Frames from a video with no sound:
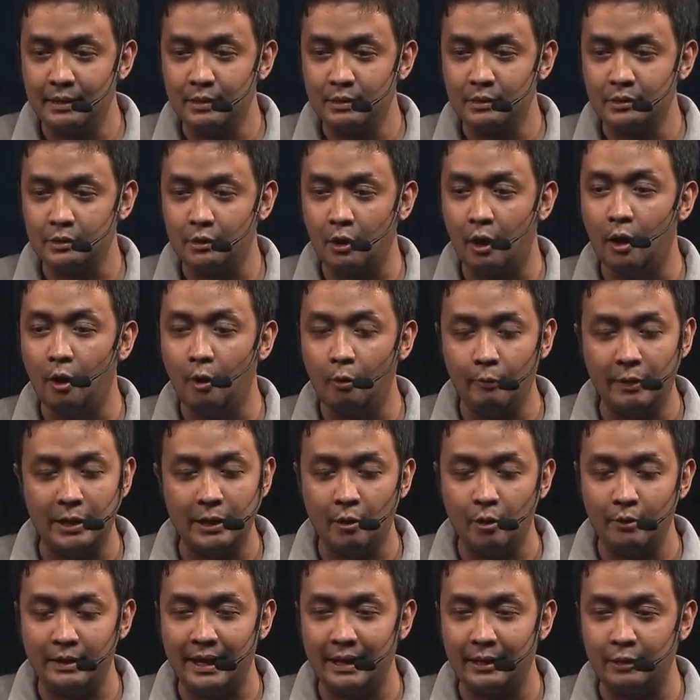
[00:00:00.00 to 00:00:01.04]
So we
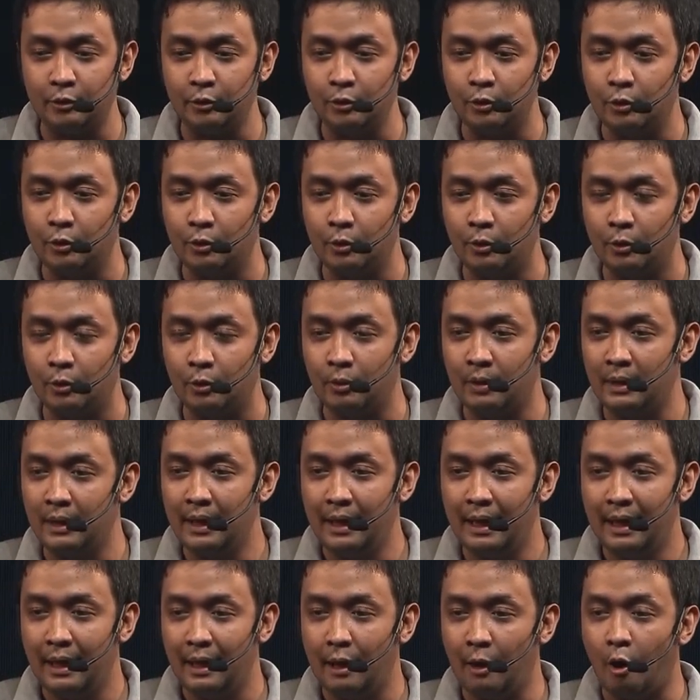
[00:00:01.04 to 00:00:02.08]
don't need to
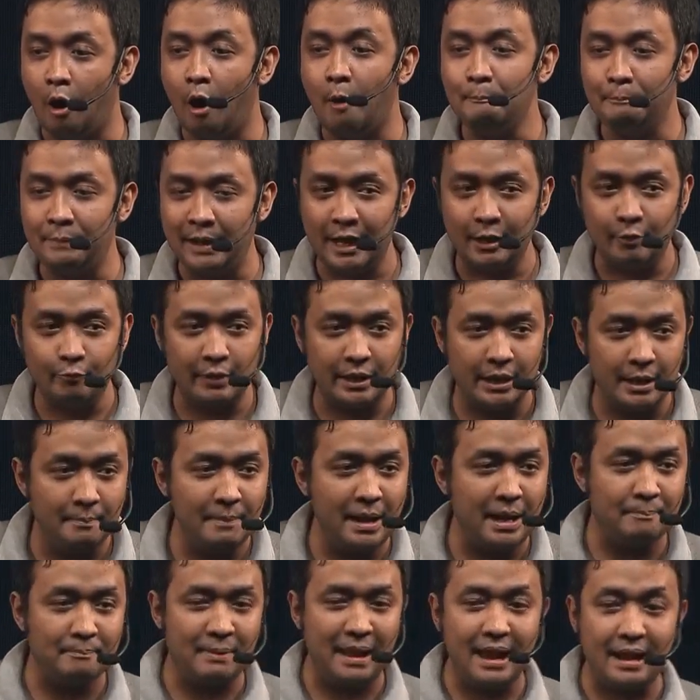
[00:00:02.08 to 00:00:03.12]
compete with the
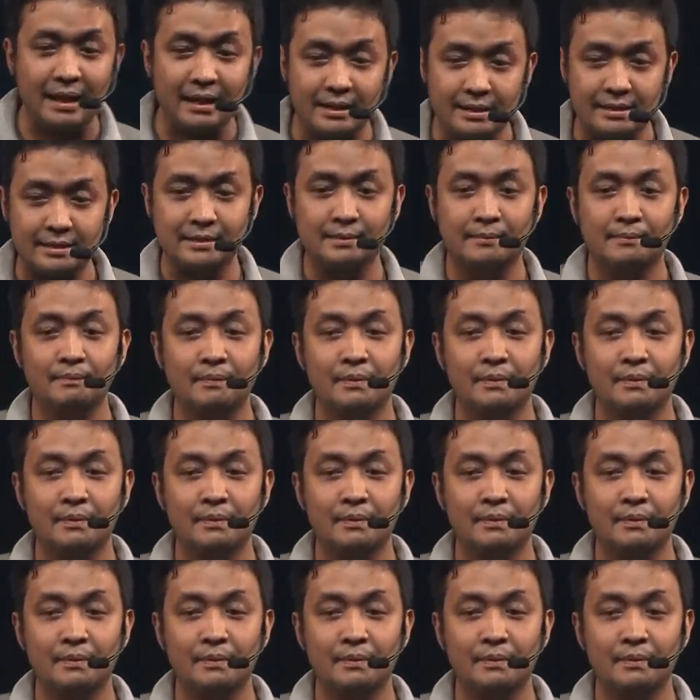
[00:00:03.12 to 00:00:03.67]
big players.